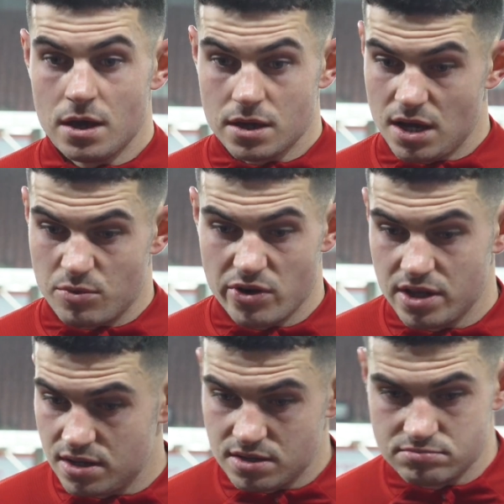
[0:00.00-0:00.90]
Yeah, we're
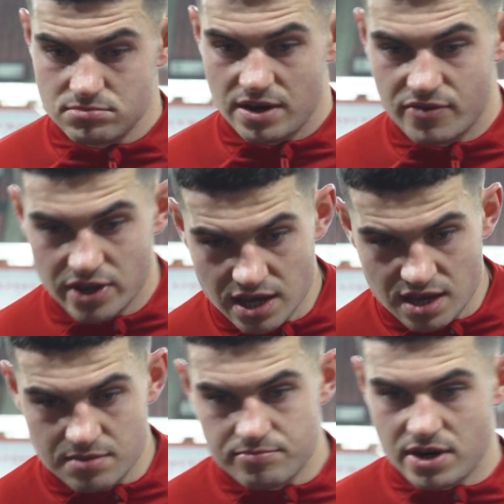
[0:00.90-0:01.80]
in every
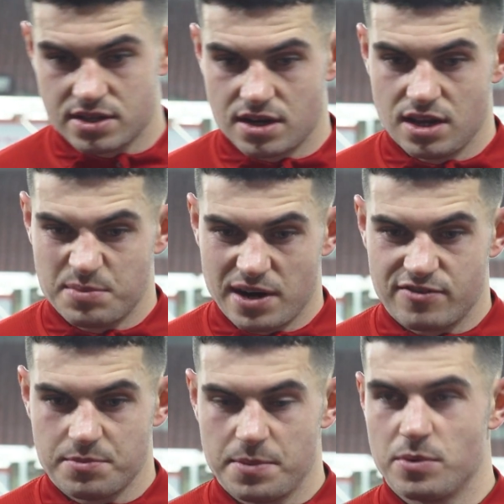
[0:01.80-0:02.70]
game practically, apart
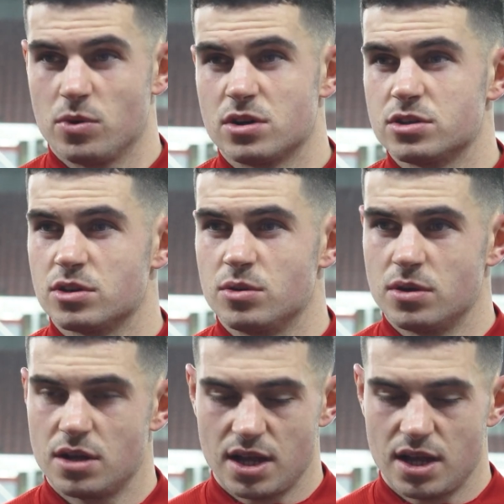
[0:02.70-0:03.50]
from maybe one or two.